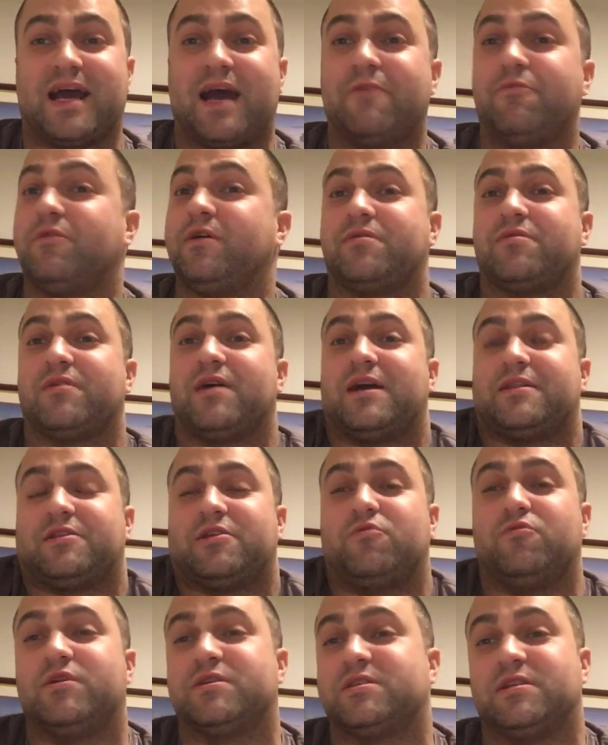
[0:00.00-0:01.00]
I really thought
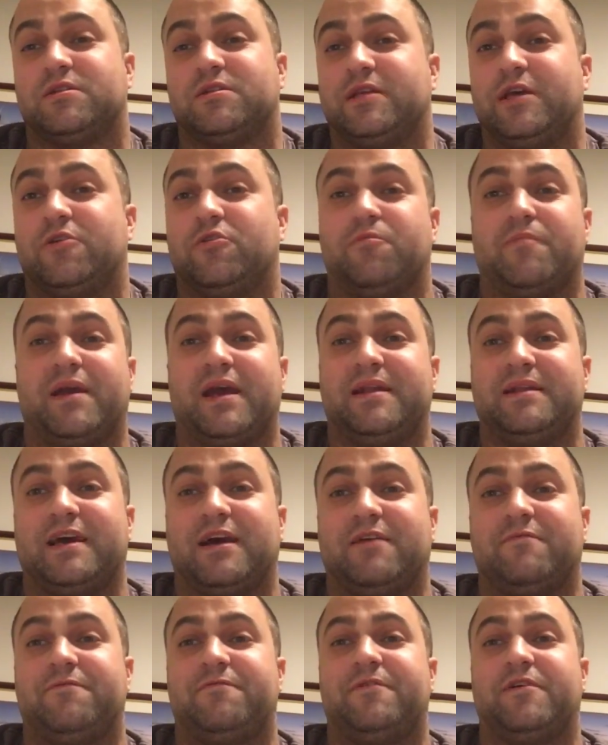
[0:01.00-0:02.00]
there was an illegal man
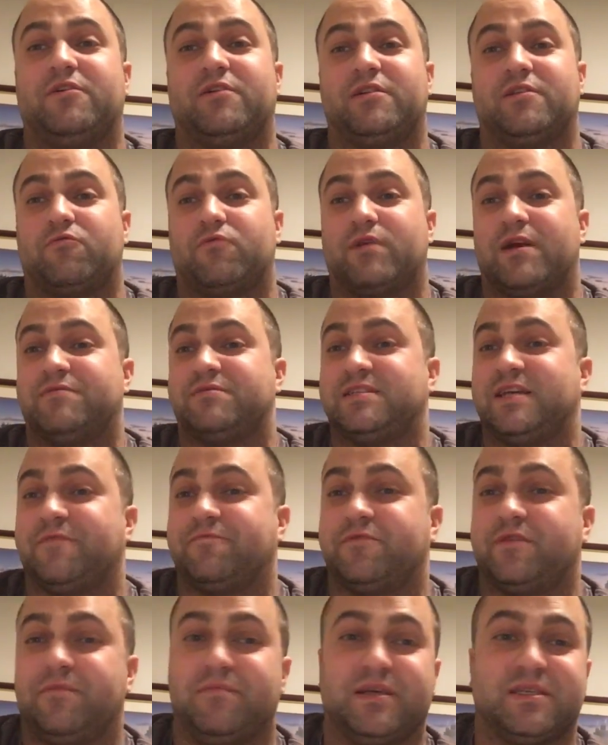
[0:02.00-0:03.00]
downfield, and the refs
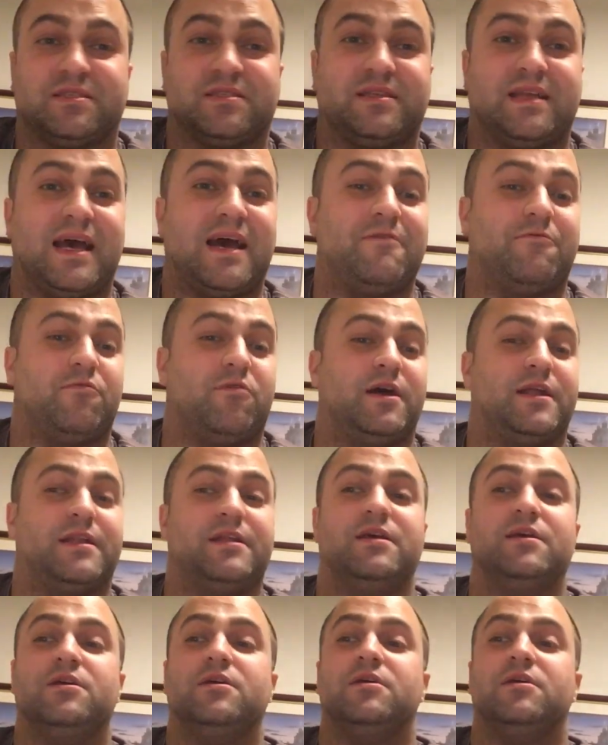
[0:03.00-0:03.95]
definitely missed that one.